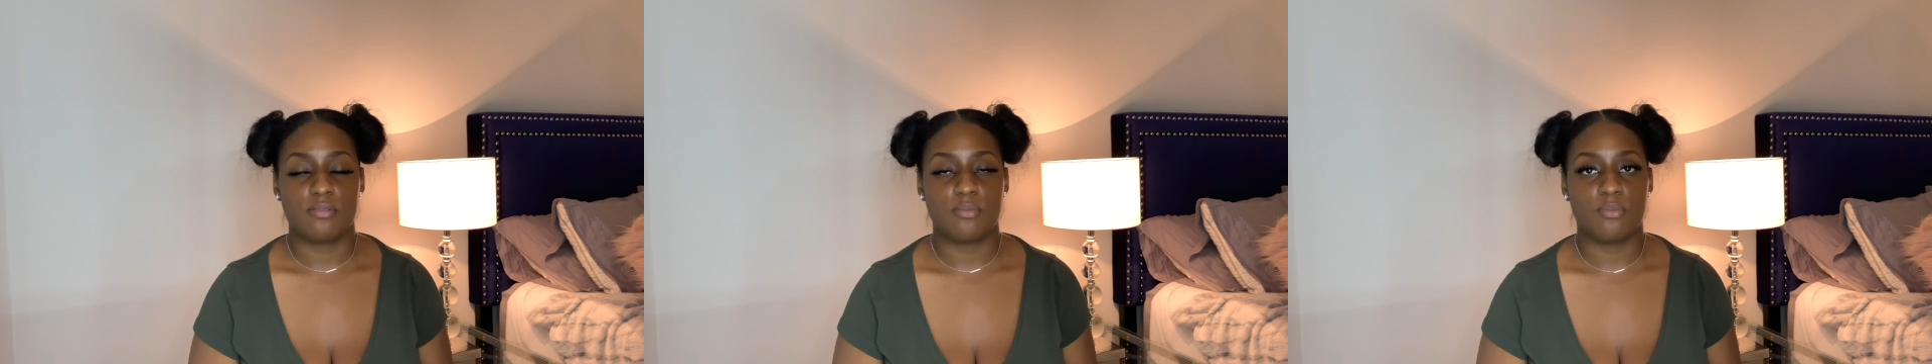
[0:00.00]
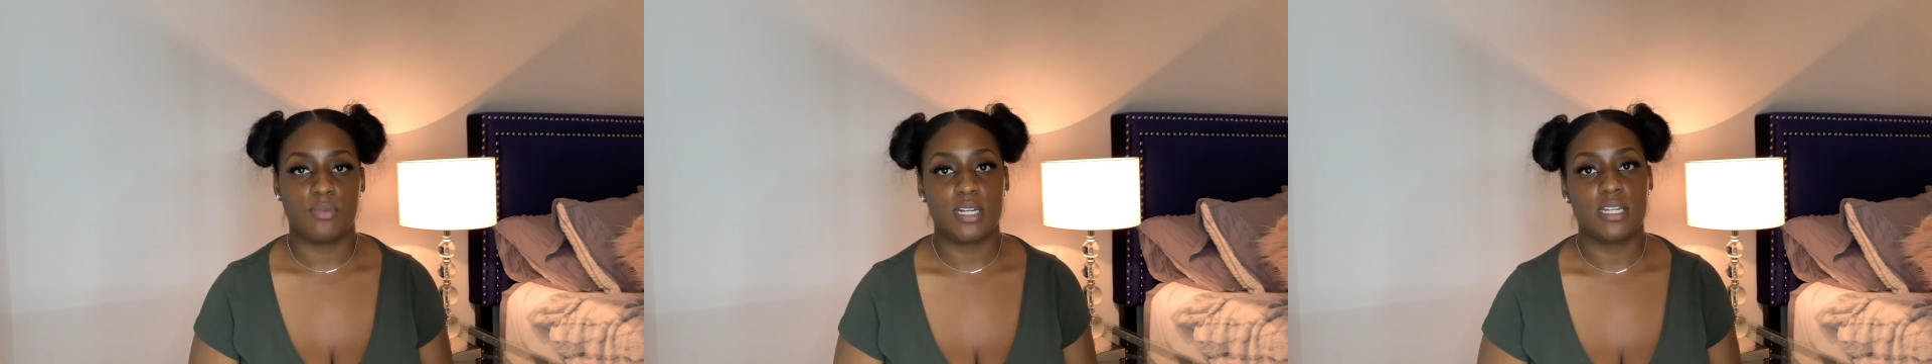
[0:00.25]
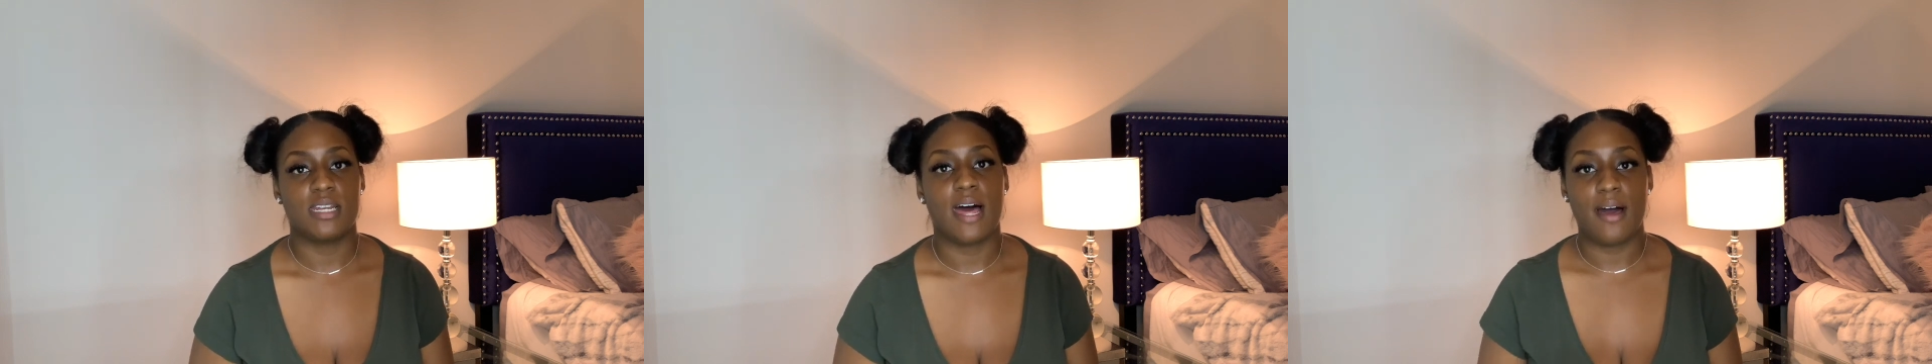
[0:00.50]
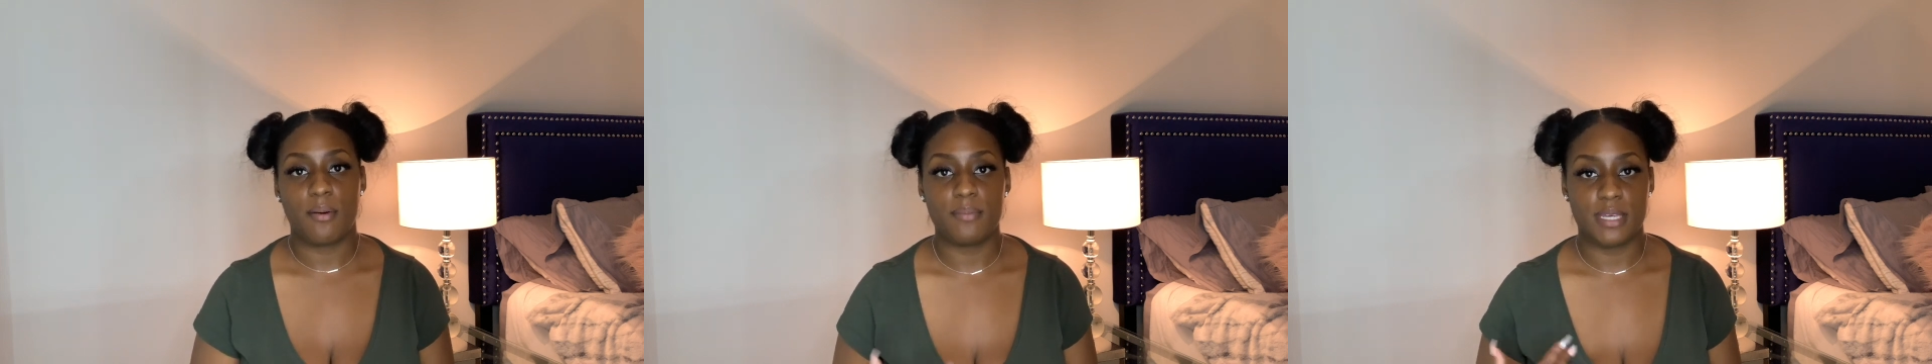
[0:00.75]
would
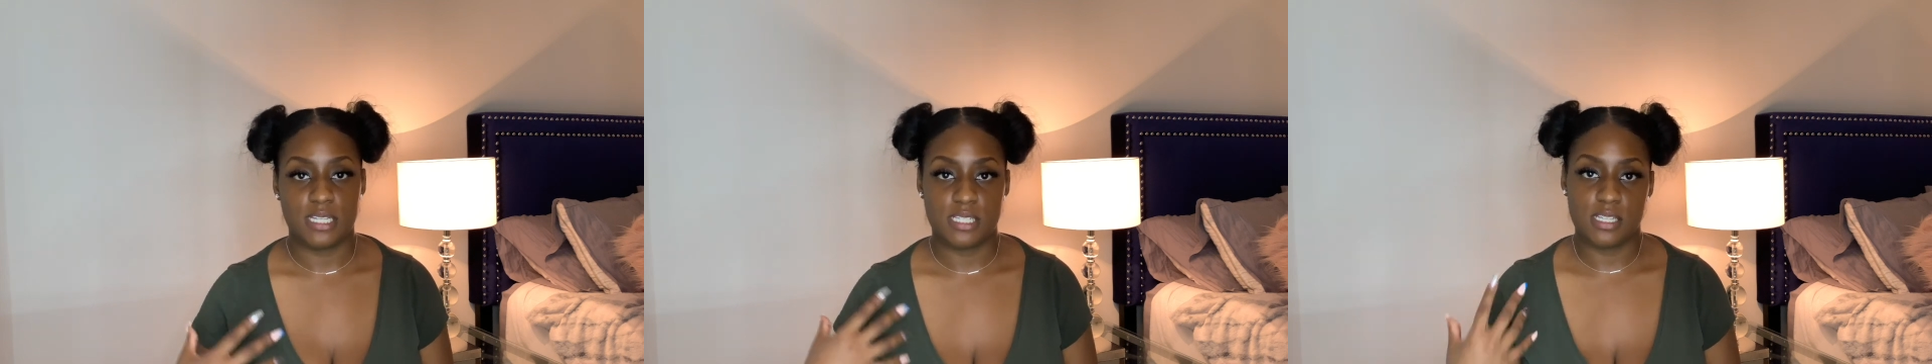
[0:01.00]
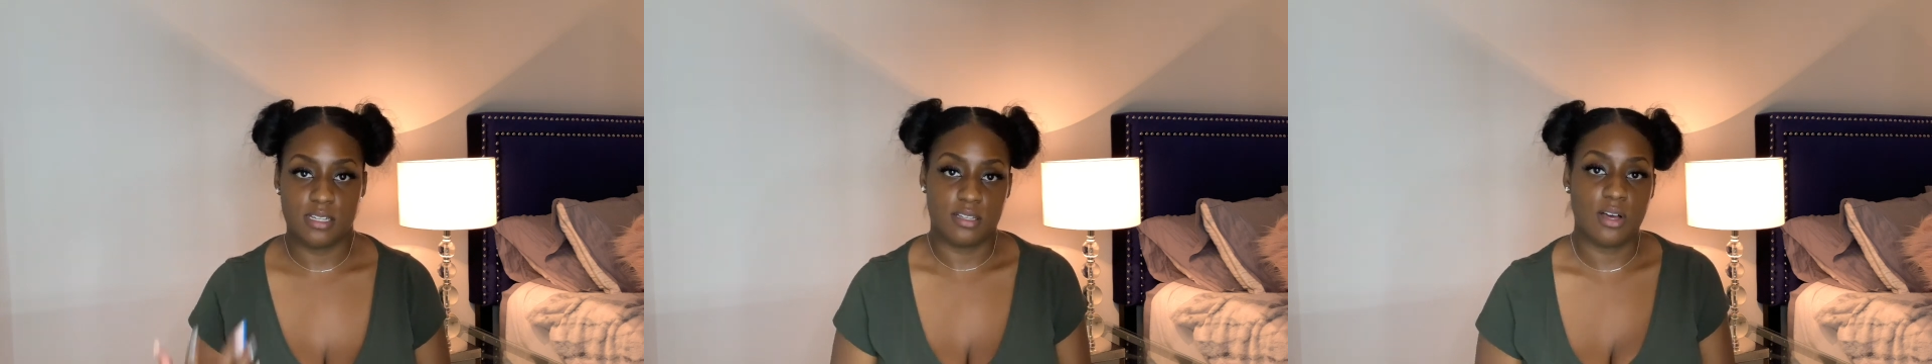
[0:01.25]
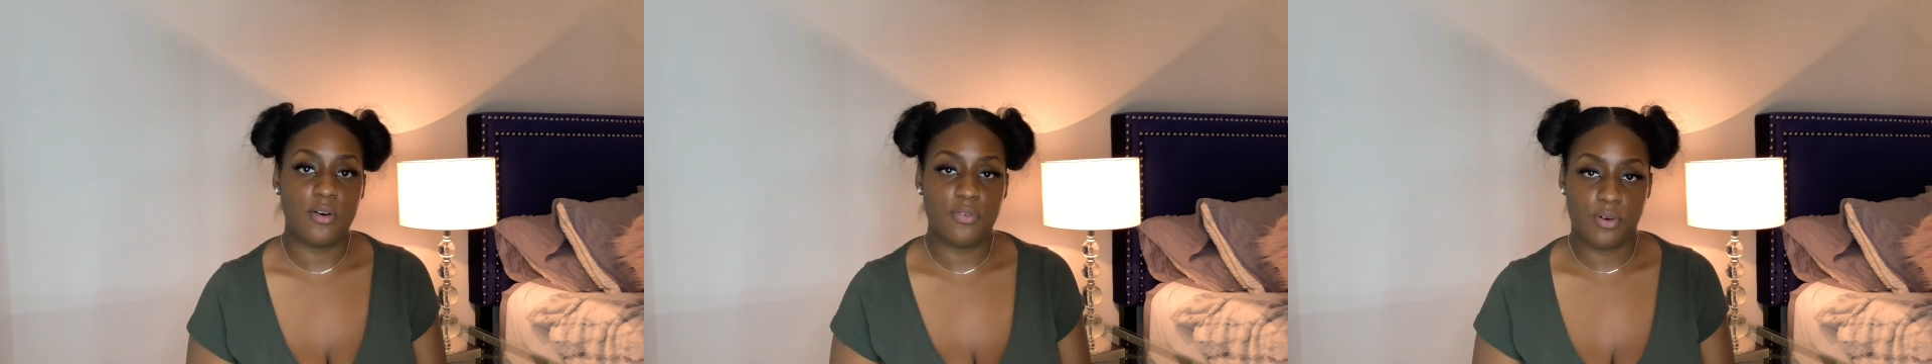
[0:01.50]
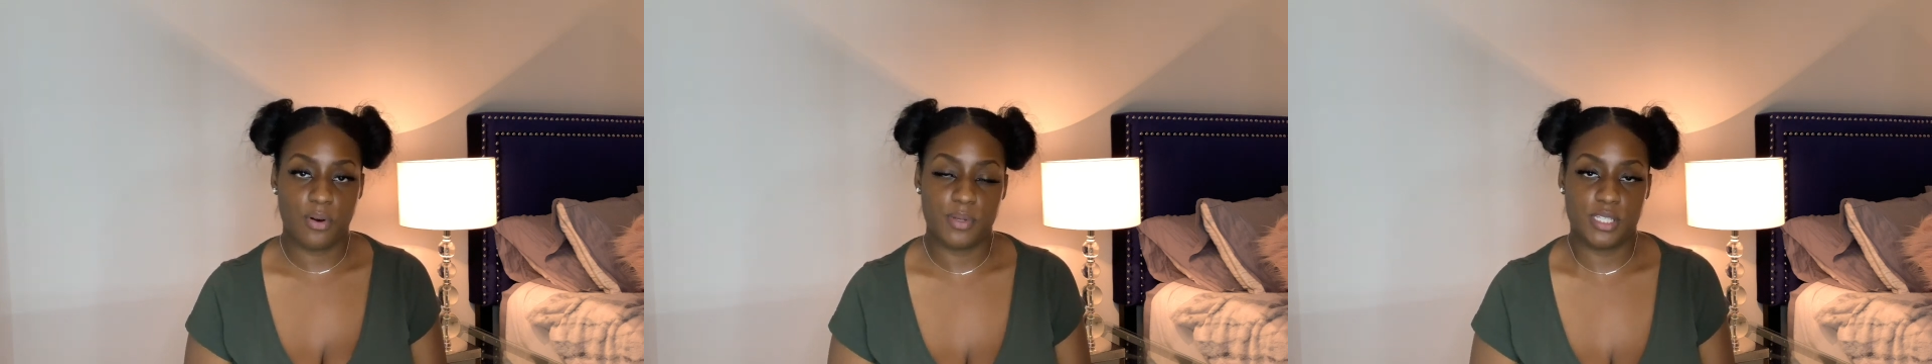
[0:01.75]
allow me to go
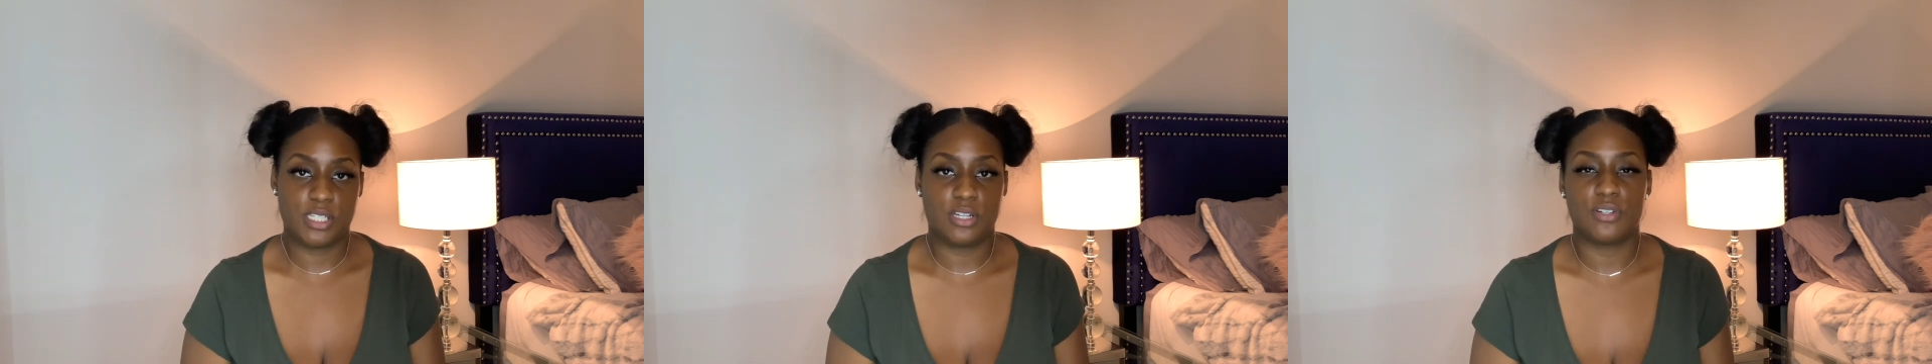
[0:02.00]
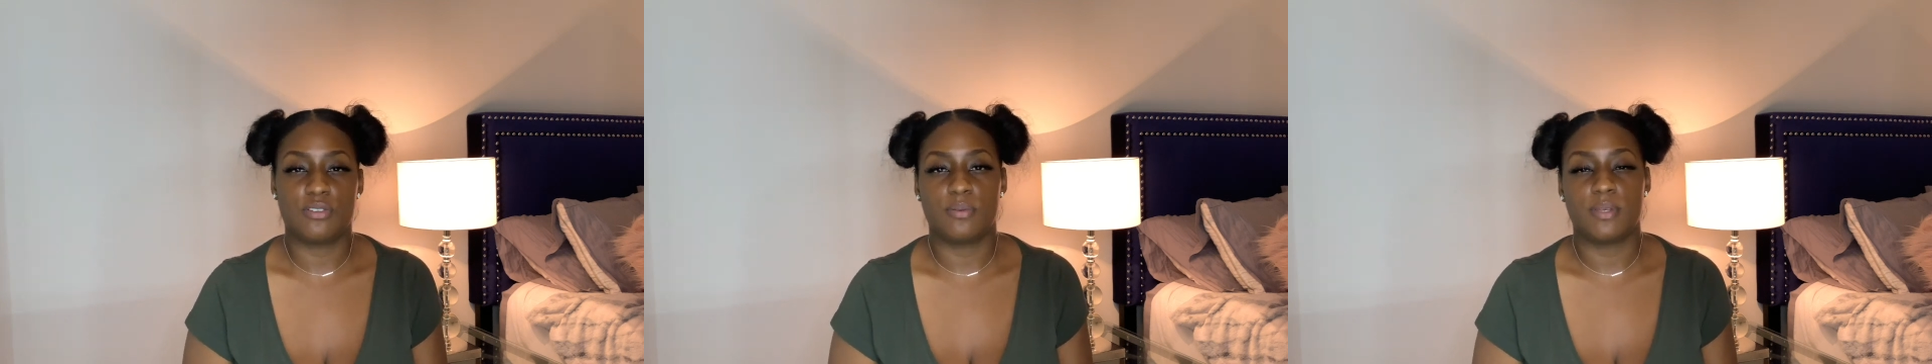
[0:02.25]
forward with the surgery